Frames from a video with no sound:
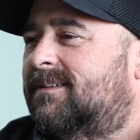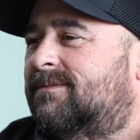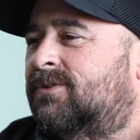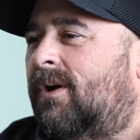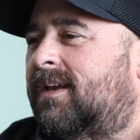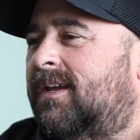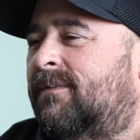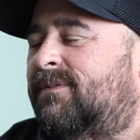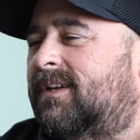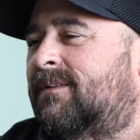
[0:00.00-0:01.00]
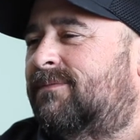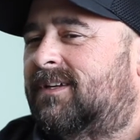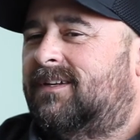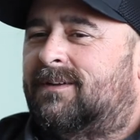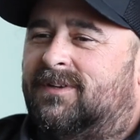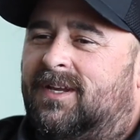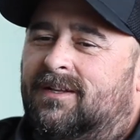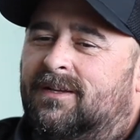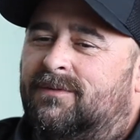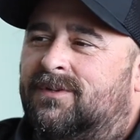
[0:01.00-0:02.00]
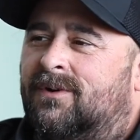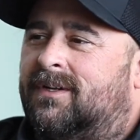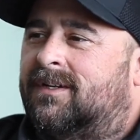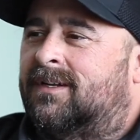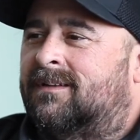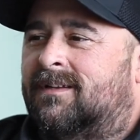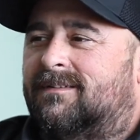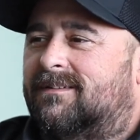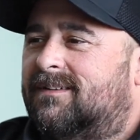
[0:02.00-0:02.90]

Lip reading: Dog hair. If you can't live with dog hair, then,